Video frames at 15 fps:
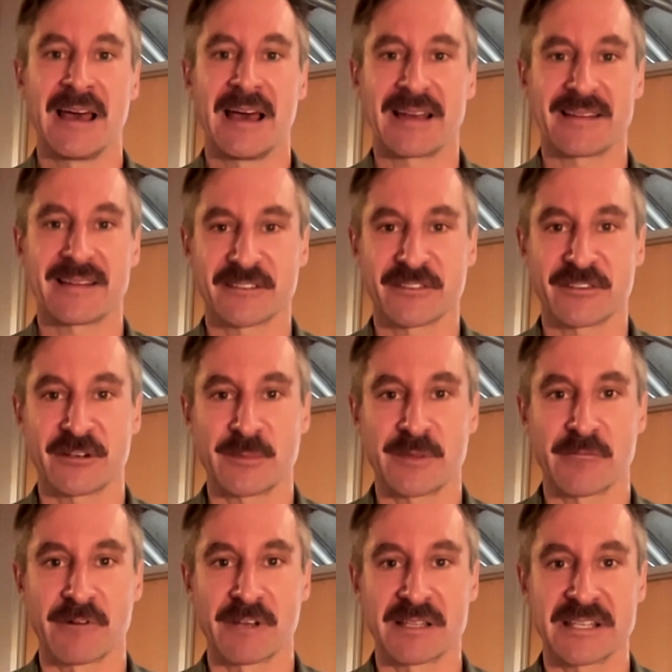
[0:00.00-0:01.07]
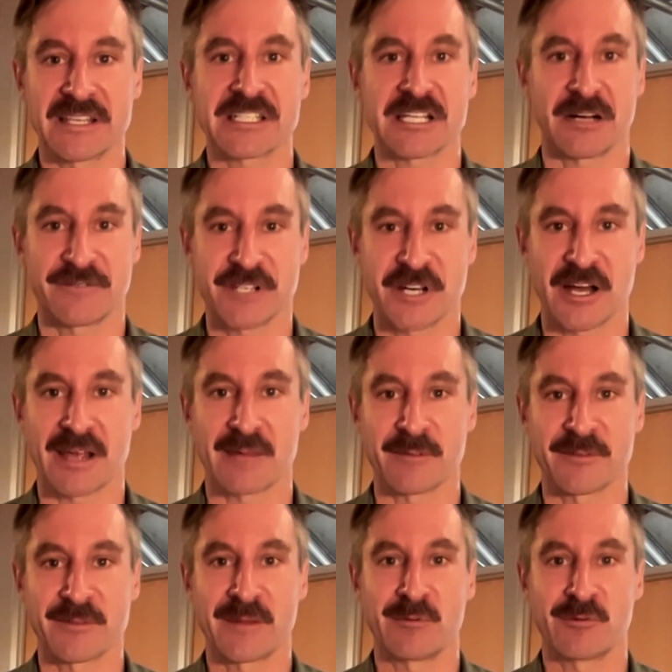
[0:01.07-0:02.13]
And it's just going to be a really tough time
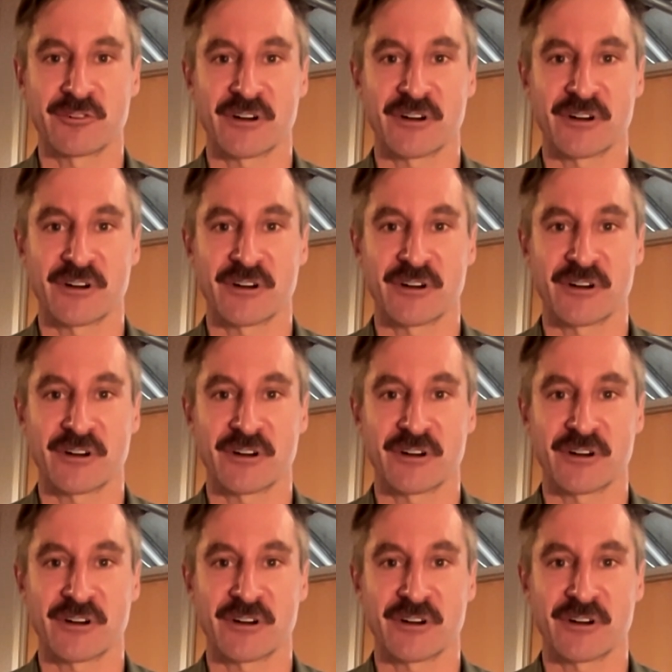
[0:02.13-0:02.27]
as people